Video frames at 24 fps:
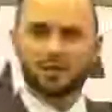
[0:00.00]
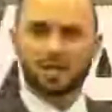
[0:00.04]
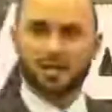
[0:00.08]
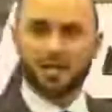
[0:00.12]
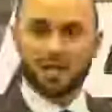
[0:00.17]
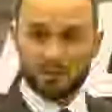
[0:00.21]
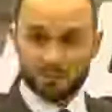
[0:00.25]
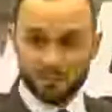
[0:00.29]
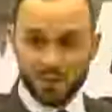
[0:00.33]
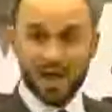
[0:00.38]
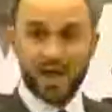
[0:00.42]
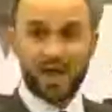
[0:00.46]

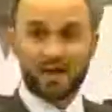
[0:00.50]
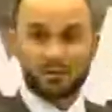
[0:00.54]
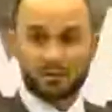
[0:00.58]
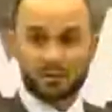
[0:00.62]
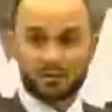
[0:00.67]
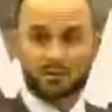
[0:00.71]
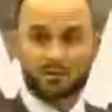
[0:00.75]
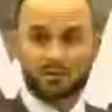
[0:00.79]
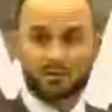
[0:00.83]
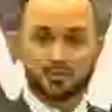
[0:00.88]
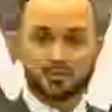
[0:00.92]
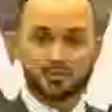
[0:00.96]
it
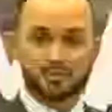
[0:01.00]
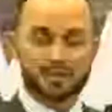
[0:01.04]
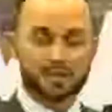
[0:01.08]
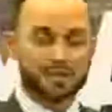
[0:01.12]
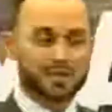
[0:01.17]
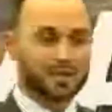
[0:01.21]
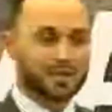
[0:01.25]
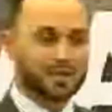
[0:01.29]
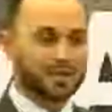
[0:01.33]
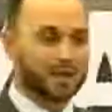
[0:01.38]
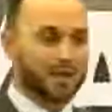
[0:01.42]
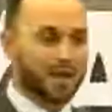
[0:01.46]
matters.
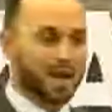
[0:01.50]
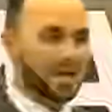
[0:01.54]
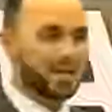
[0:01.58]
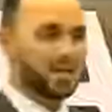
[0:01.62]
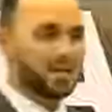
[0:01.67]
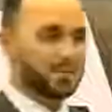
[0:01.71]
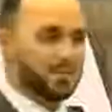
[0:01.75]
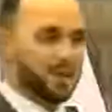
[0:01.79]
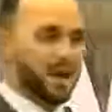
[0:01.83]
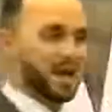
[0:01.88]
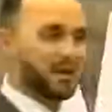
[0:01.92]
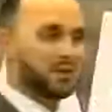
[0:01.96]
And
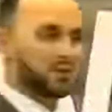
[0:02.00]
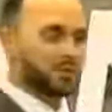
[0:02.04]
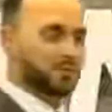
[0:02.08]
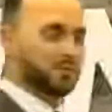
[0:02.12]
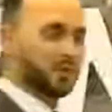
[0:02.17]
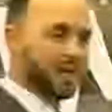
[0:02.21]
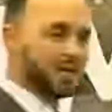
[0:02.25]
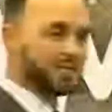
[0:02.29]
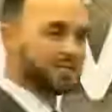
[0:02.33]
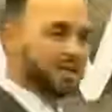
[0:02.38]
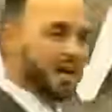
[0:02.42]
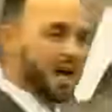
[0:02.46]
it matters
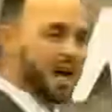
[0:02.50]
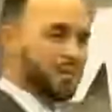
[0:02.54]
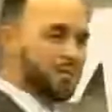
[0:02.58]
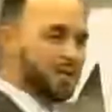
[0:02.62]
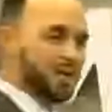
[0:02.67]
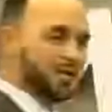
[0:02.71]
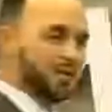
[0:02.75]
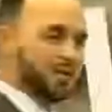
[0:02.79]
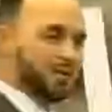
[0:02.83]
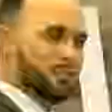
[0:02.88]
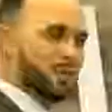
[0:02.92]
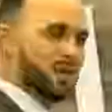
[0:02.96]
big time.
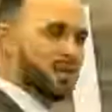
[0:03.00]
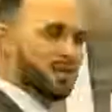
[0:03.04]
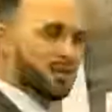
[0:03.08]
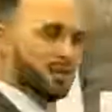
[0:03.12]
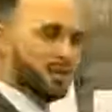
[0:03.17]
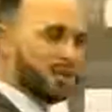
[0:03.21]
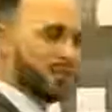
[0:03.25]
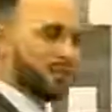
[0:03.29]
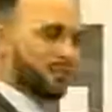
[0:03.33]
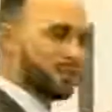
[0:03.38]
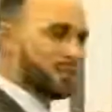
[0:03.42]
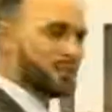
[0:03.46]
It could be the
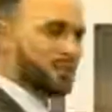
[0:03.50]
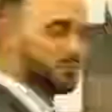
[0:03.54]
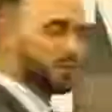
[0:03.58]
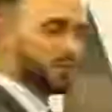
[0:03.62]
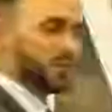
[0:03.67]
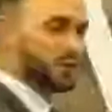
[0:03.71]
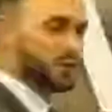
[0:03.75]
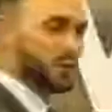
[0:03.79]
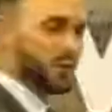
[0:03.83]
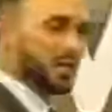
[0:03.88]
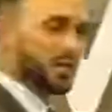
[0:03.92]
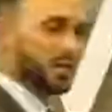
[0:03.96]
difference
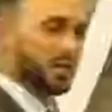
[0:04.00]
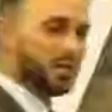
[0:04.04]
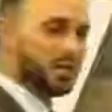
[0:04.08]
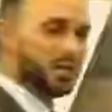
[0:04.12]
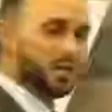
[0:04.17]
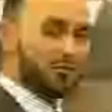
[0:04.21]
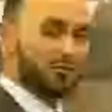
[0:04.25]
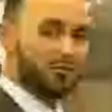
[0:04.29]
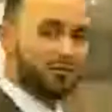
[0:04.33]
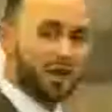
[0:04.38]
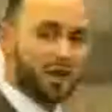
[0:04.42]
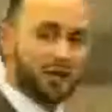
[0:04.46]
between
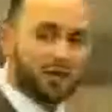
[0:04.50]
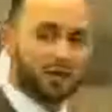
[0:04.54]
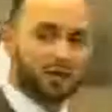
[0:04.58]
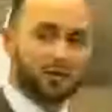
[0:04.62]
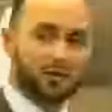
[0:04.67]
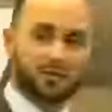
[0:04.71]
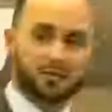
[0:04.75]
failure